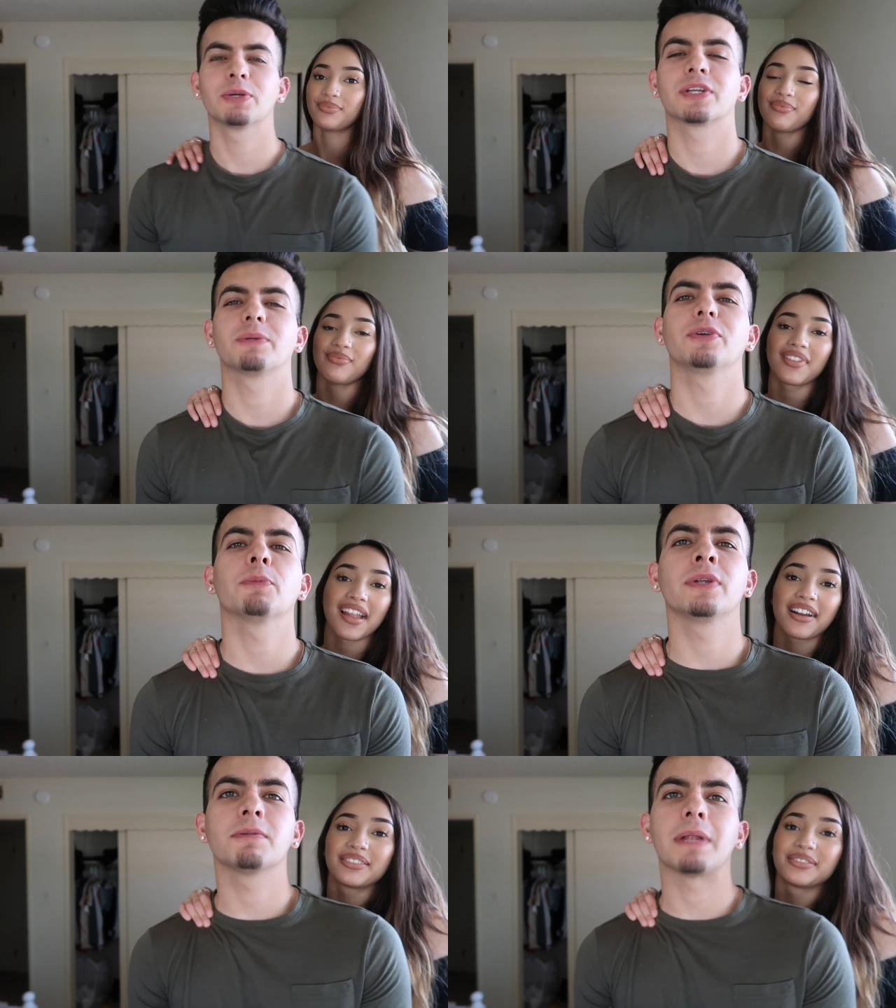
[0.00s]
Speaker 1: And we're gonna be
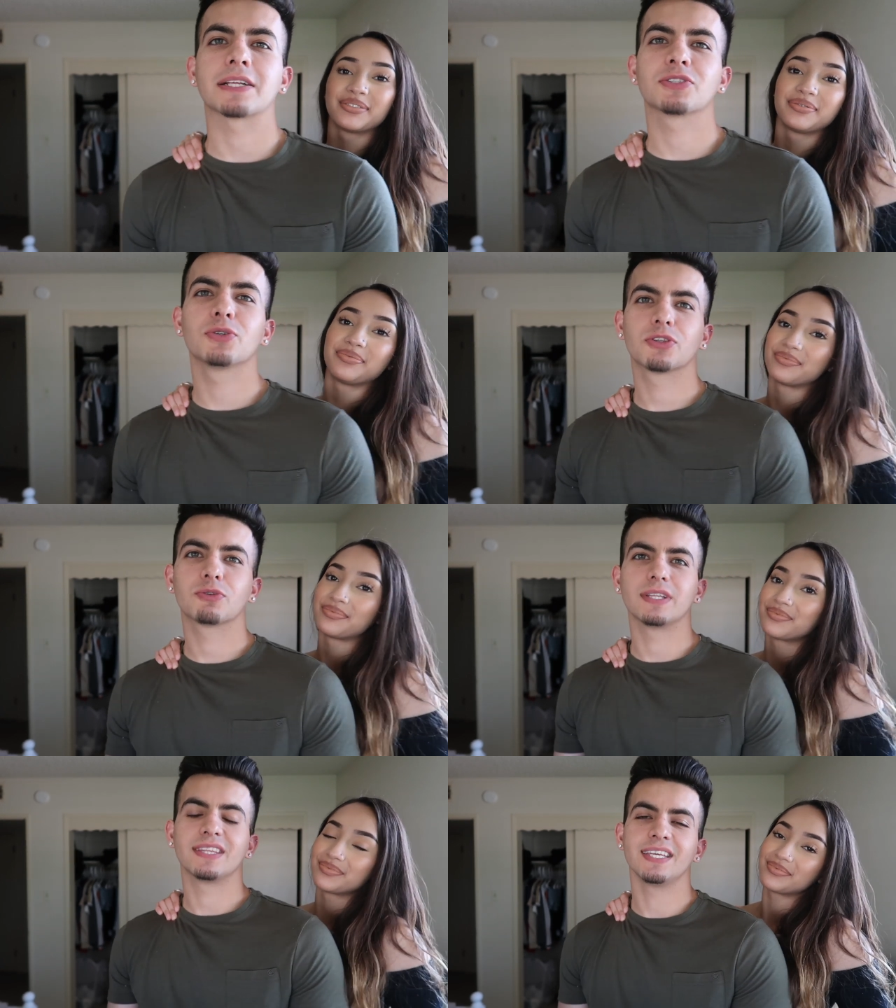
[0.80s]
opening like two to
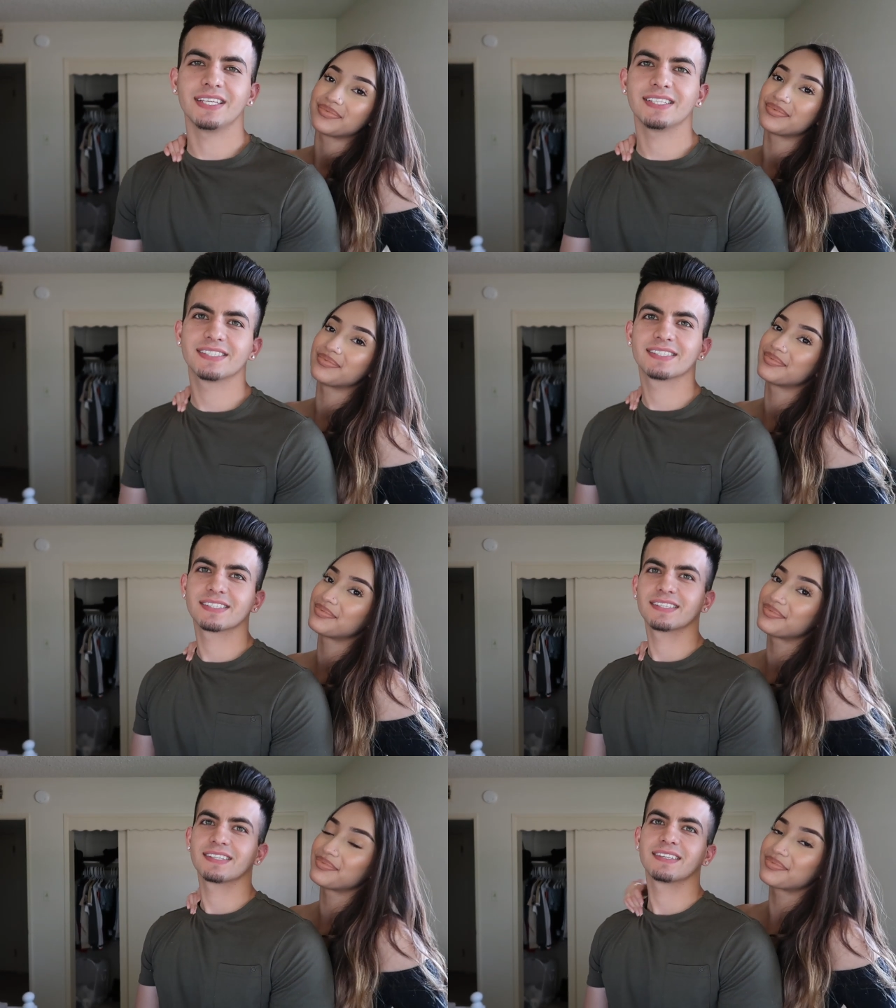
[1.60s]
three things.
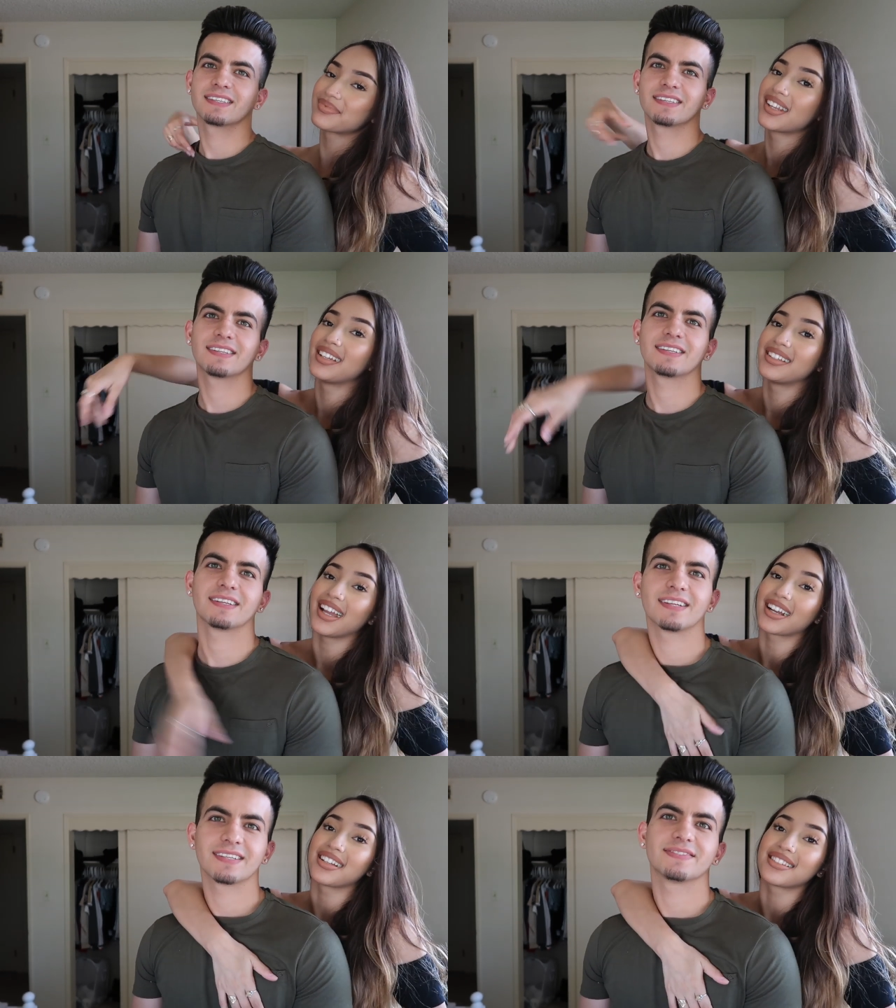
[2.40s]

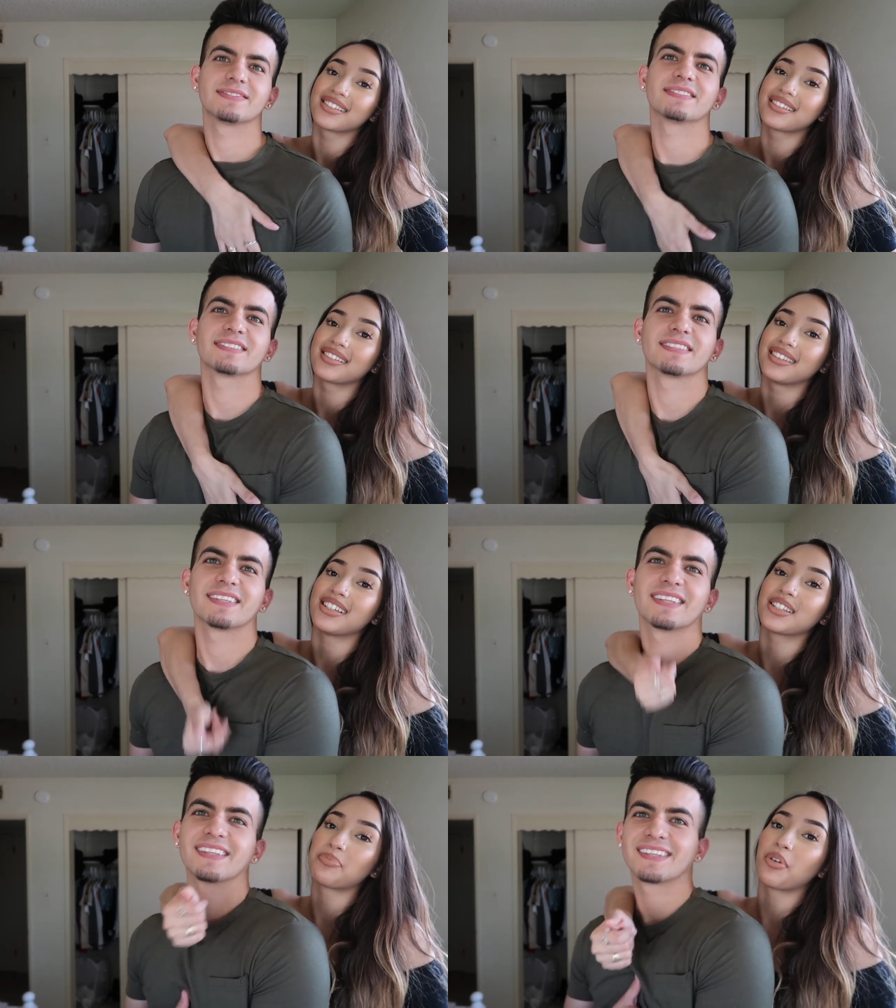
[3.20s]
Speaker 2: Yeah, cause
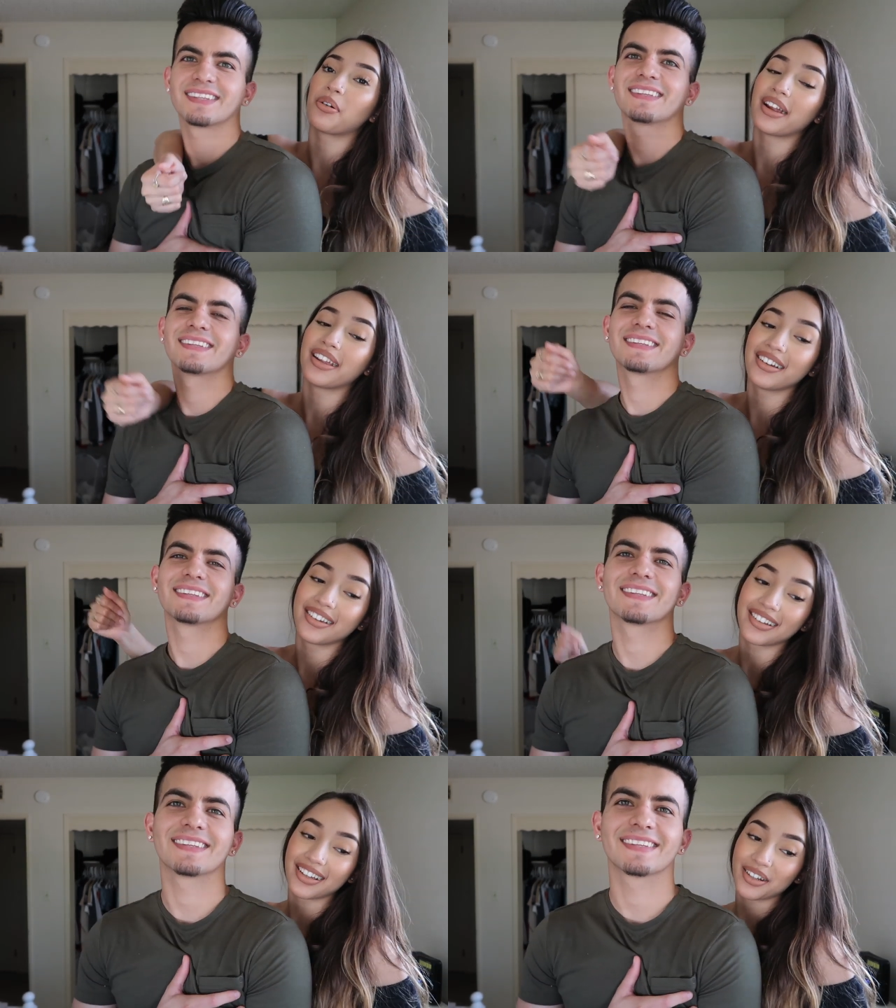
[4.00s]
this bro right
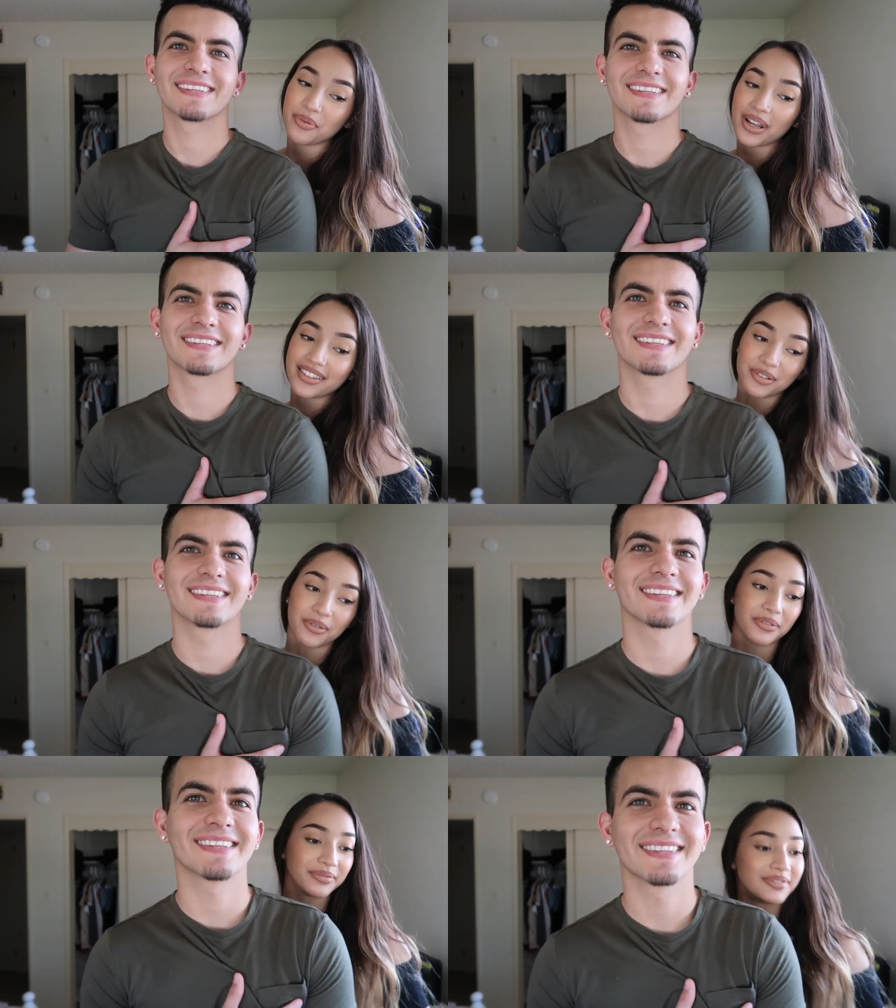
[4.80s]
here couldn't wait
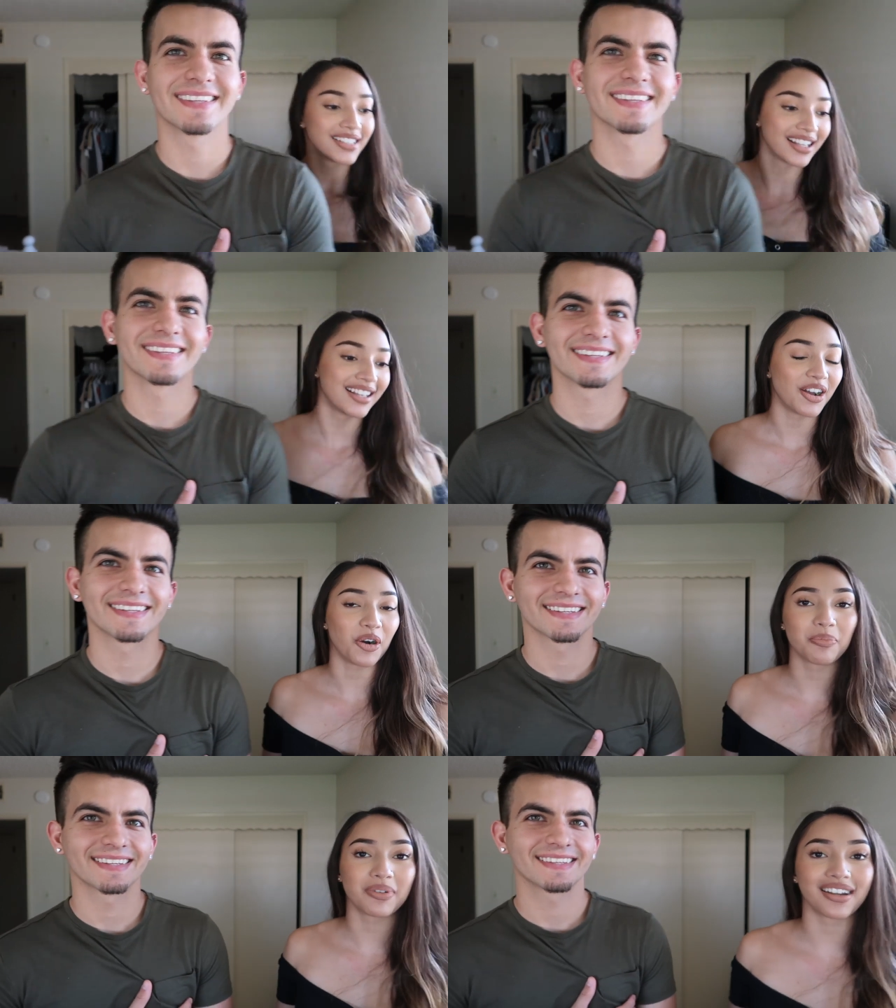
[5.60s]
to
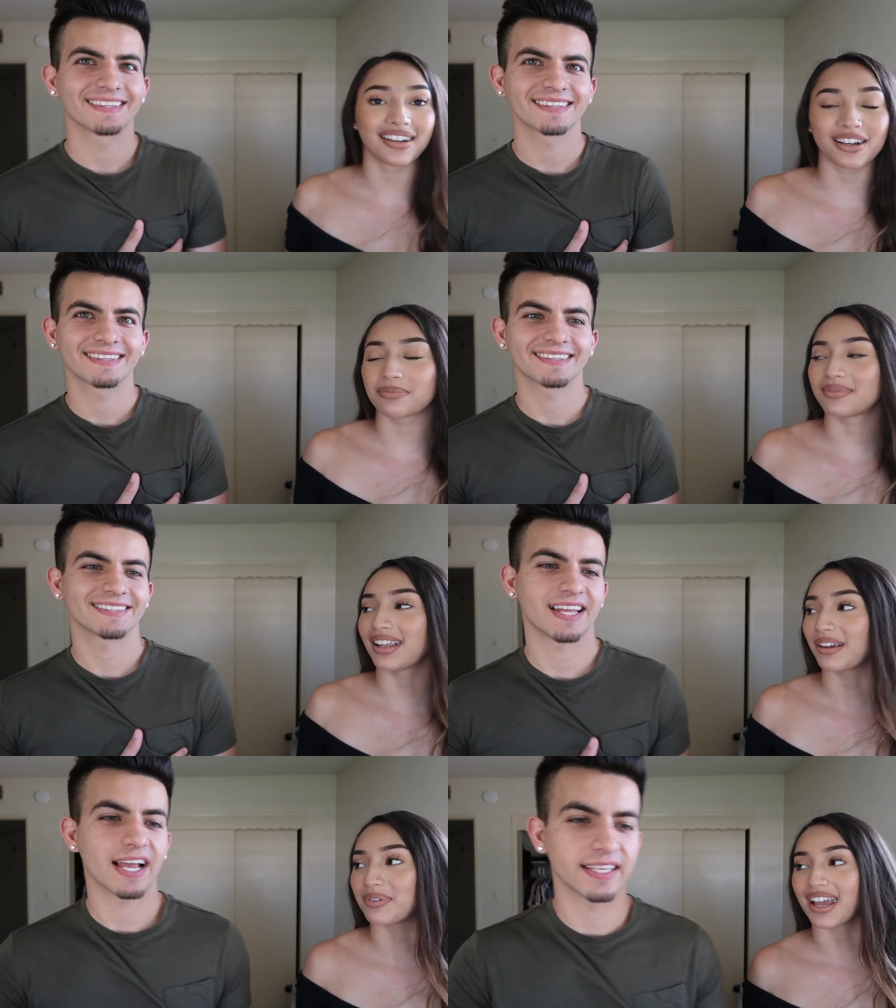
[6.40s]
open it up.
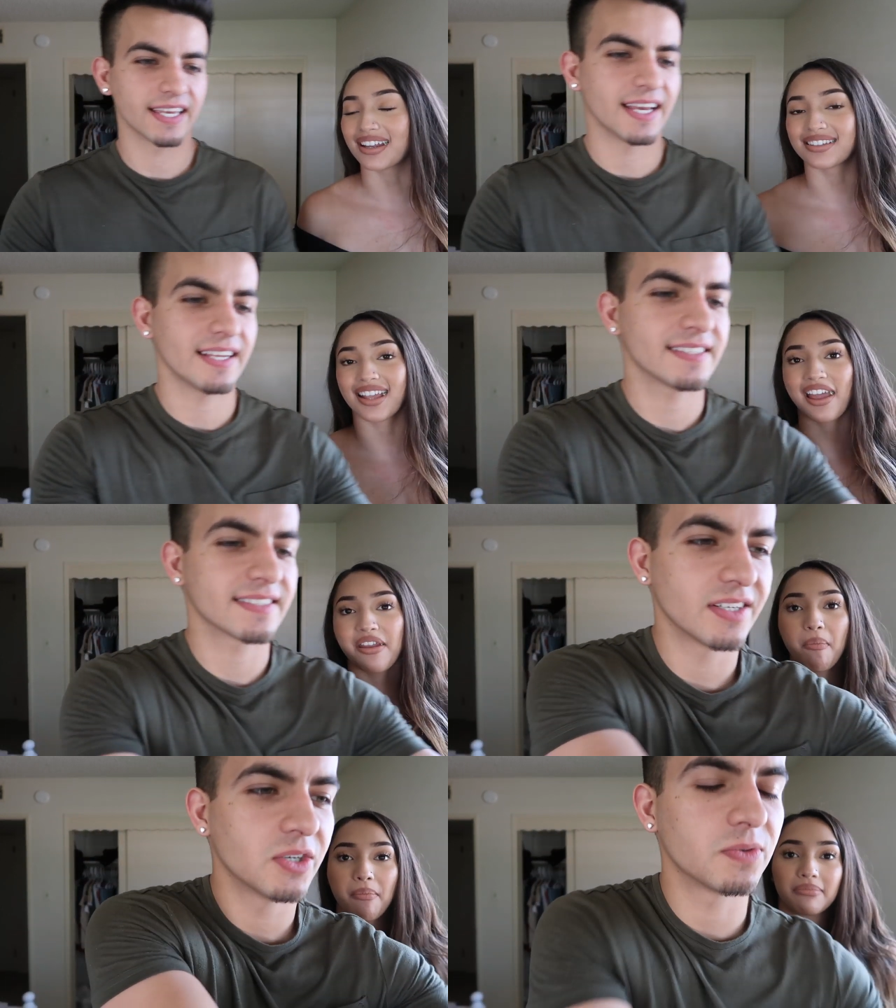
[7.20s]
Like I can.
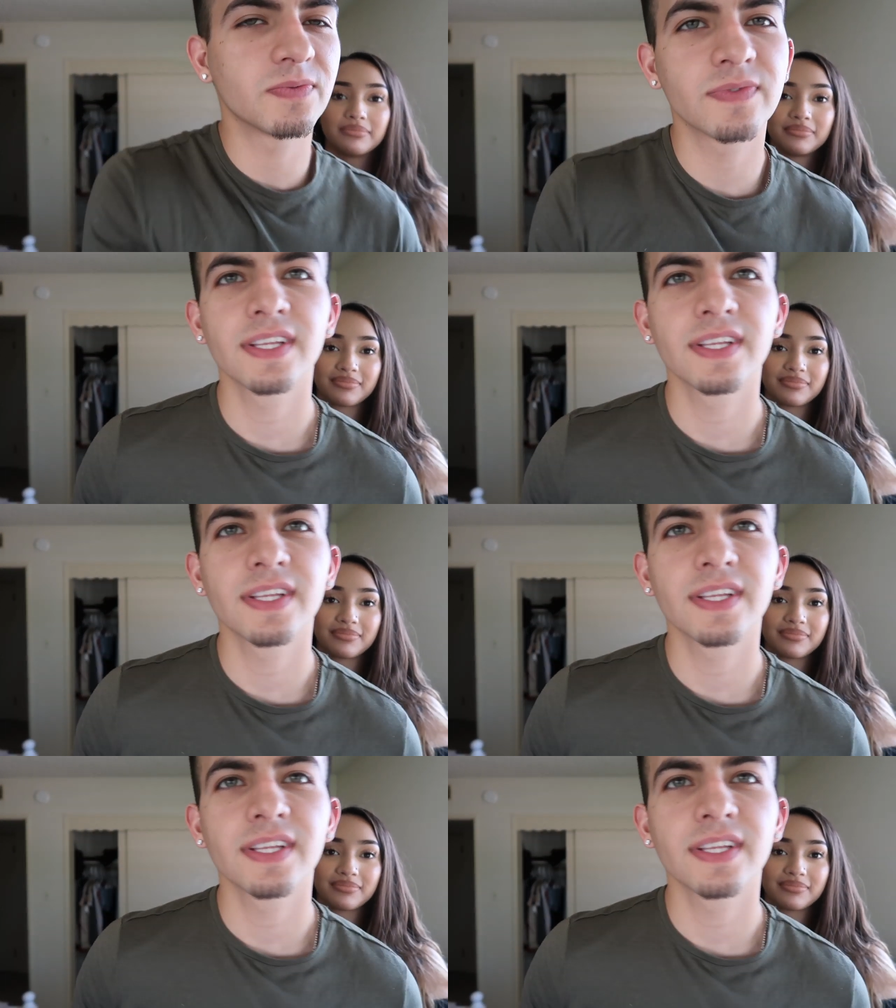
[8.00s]
Let's go.